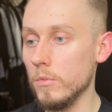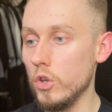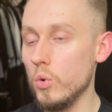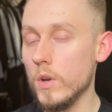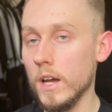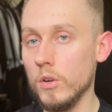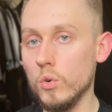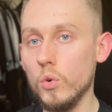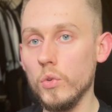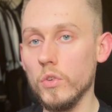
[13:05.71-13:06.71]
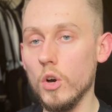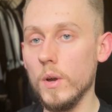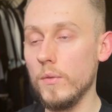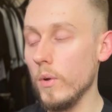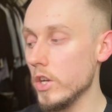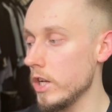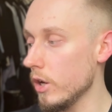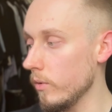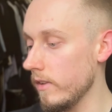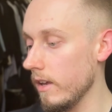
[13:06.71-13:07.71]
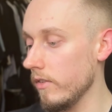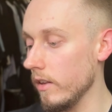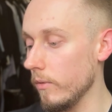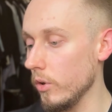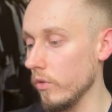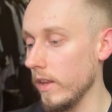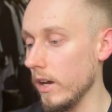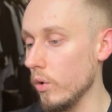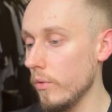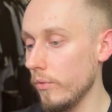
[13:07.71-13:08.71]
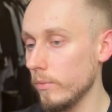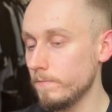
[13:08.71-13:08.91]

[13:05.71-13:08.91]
You can also, if you actually go and test this for yourself,